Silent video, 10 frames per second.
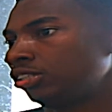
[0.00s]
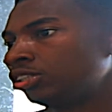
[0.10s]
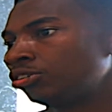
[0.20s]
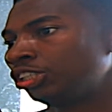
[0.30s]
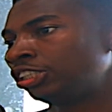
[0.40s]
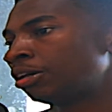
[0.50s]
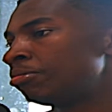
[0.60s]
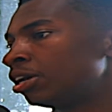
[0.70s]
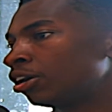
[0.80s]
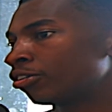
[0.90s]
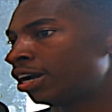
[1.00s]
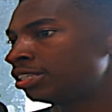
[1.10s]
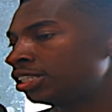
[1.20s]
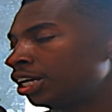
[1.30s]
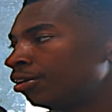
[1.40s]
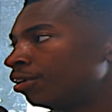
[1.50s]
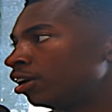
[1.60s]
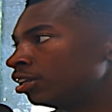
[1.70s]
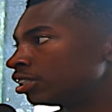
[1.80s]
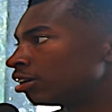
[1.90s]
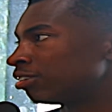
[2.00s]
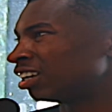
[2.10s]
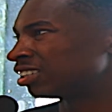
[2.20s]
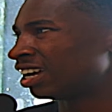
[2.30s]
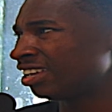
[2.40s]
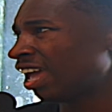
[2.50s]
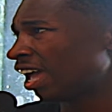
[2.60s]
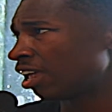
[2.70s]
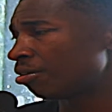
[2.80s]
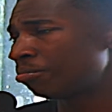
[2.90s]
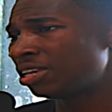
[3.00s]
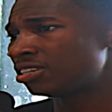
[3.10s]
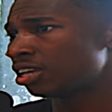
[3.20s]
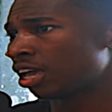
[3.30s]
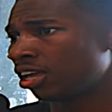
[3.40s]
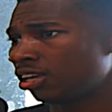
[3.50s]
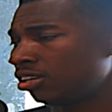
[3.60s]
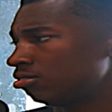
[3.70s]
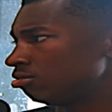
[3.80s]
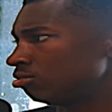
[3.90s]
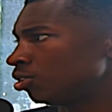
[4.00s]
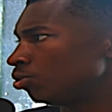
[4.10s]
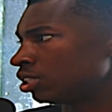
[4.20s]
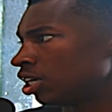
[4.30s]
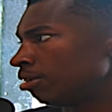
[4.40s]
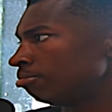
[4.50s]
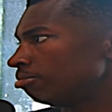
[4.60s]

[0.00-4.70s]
So she sent me her criteria and stuff like that. I was like, yeah, piece of cake, do it all the time.